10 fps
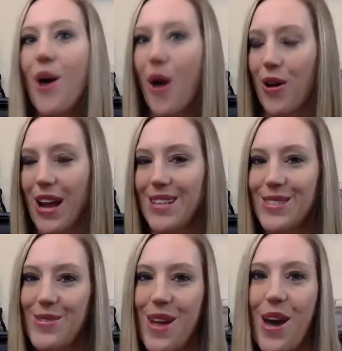All right,
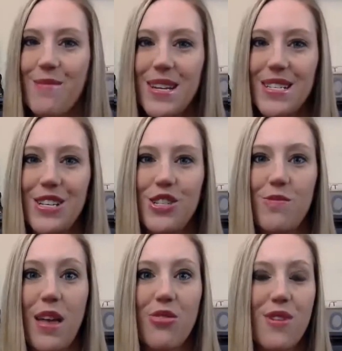so now I'm going to teach
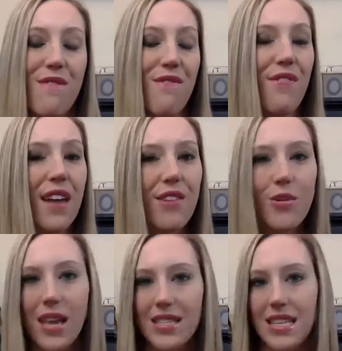you my 3
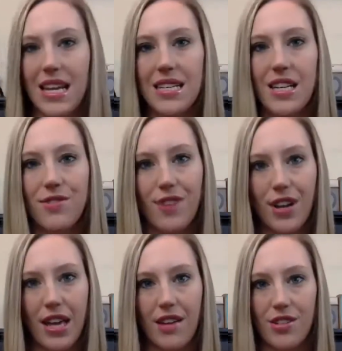favorite ways that I teach
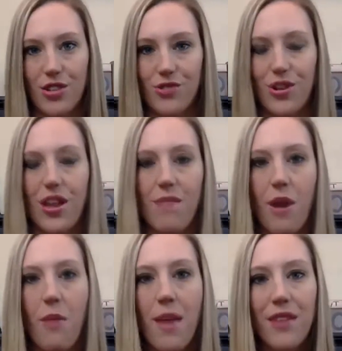very young children
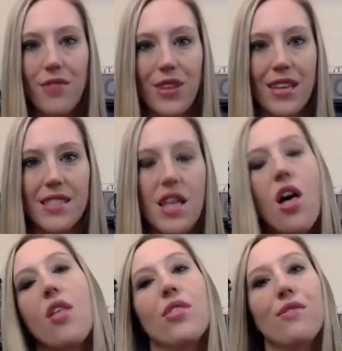about mindfulness.
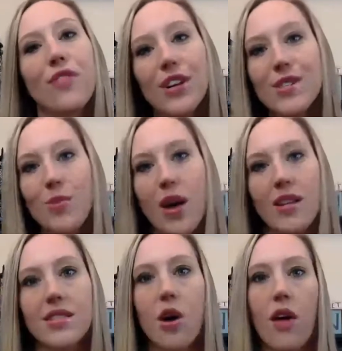The first
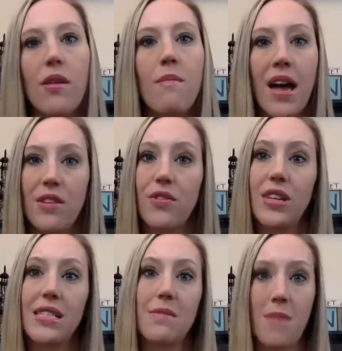one is called the
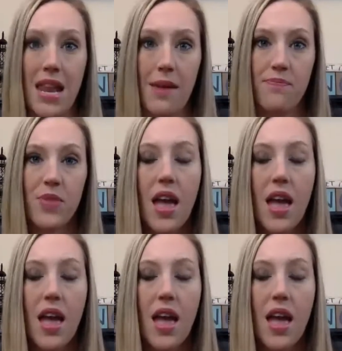Mindfulness Minute.